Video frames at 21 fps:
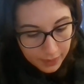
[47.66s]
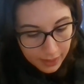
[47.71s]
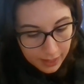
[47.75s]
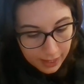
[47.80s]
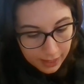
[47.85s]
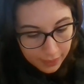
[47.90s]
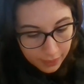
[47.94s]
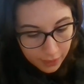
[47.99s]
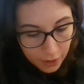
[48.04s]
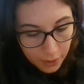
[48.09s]

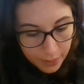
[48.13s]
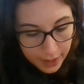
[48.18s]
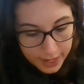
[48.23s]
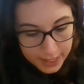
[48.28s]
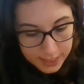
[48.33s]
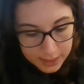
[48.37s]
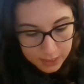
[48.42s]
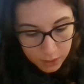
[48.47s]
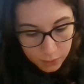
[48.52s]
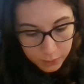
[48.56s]
And though
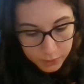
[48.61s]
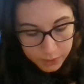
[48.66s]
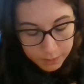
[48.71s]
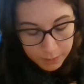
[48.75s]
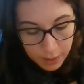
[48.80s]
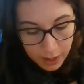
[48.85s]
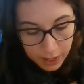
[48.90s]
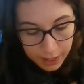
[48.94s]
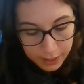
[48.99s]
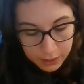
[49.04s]
Esker was
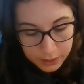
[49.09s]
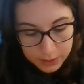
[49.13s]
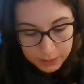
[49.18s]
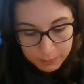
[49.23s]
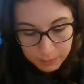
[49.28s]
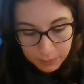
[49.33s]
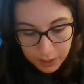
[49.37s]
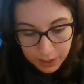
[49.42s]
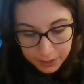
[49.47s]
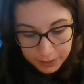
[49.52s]
miles
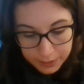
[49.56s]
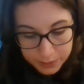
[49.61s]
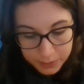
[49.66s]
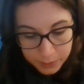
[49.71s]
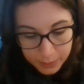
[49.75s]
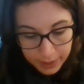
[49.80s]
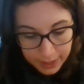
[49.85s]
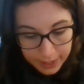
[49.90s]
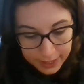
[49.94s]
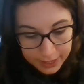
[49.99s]
and miles
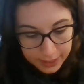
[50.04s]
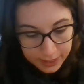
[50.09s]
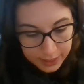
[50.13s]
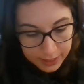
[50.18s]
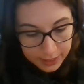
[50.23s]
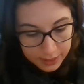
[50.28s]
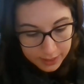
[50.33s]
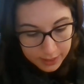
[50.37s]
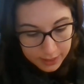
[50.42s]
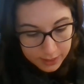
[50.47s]
away,
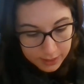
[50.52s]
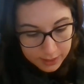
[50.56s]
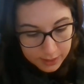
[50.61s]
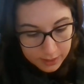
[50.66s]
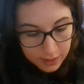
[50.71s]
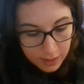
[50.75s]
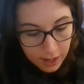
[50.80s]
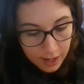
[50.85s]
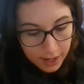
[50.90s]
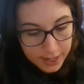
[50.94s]
to
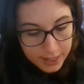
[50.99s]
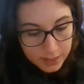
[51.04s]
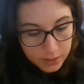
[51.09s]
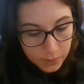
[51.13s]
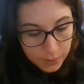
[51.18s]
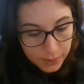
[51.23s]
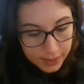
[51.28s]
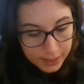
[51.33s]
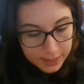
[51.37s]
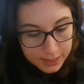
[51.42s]
the Ice
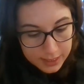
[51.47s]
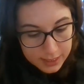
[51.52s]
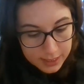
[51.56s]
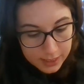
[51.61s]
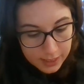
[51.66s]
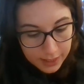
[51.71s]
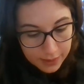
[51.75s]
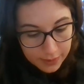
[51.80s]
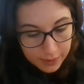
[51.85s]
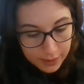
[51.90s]
Queen and
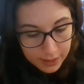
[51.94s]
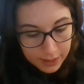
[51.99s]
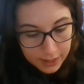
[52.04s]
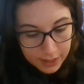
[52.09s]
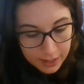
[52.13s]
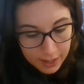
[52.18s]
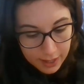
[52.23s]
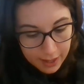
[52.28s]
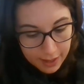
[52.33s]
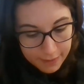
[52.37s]
Slither
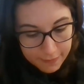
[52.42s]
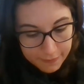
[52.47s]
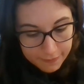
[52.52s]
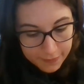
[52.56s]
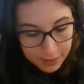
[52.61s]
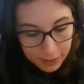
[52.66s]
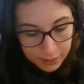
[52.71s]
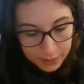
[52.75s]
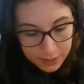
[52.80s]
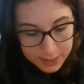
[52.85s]
it
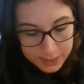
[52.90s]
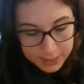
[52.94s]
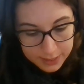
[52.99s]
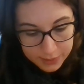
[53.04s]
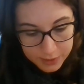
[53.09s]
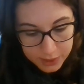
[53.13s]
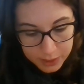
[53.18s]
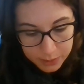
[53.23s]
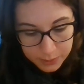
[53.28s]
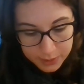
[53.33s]
felt as
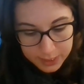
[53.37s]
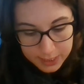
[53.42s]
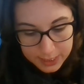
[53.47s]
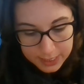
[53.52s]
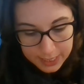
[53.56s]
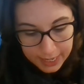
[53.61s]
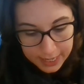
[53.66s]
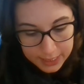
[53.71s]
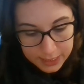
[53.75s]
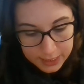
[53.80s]
if she was
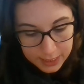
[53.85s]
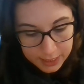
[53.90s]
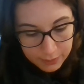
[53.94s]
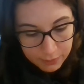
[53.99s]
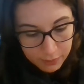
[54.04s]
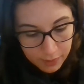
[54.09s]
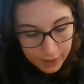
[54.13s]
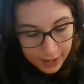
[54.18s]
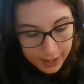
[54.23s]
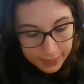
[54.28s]
standing
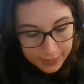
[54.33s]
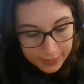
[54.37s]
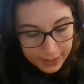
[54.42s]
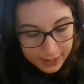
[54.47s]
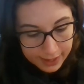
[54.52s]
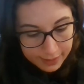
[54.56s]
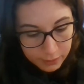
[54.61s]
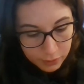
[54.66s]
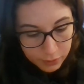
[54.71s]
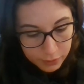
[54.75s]
right
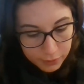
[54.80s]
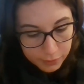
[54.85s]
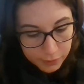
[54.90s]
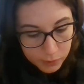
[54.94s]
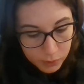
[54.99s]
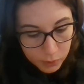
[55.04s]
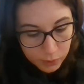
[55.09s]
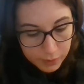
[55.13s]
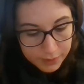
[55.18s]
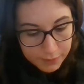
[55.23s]
there on the
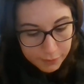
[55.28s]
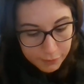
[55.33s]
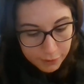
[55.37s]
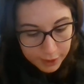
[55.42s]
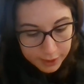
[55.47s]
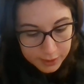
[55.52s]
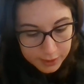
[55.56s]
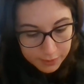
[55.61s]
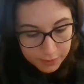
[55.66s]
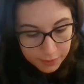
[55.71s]
floor in
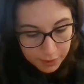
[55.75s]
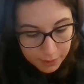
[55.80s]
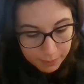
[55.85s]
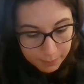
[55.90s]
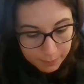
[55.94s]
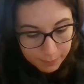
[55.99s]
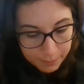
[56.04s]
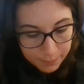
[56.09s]
front of them.